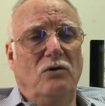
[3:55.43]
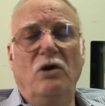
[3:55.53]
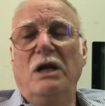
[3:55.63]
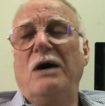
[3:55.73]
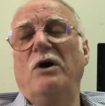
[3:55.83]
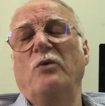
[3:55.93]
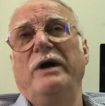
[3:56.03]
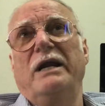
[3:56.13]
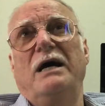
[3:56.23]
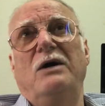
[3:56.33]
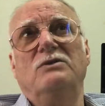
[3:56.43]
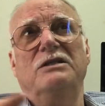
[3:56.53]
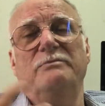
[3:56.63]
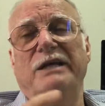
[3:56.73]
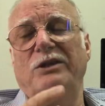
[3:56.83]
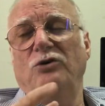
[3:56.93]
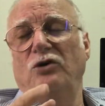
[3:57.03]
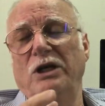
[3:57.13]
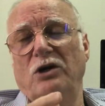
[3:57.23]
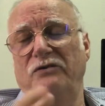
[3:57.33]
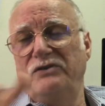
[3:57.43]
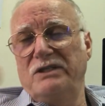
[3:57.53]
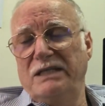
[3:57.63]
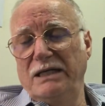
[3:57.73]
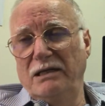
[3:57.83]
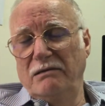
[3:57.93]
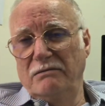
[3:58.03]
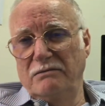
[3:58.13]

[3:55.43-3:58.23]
all our warehouses made only of steel.